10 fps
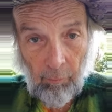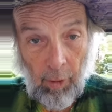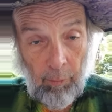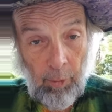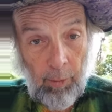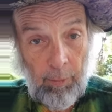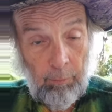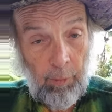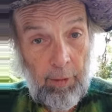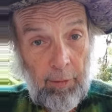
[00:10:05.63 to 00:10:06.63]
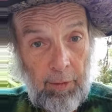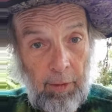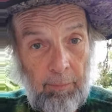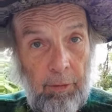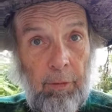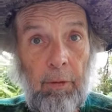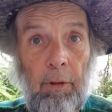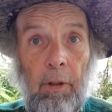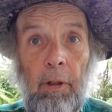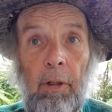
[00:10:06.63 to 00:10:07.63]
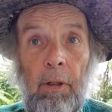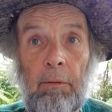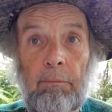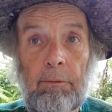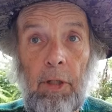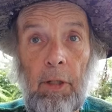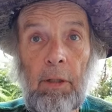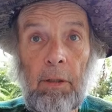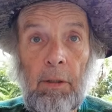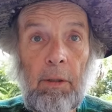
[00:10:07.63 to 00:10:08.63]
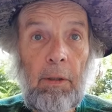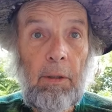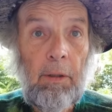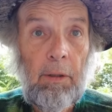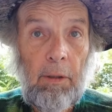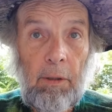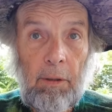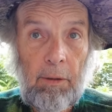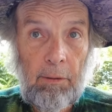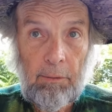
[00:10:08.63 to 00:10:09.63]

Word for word: wow moment. Well, here it comes. Uh, yeah. Uh,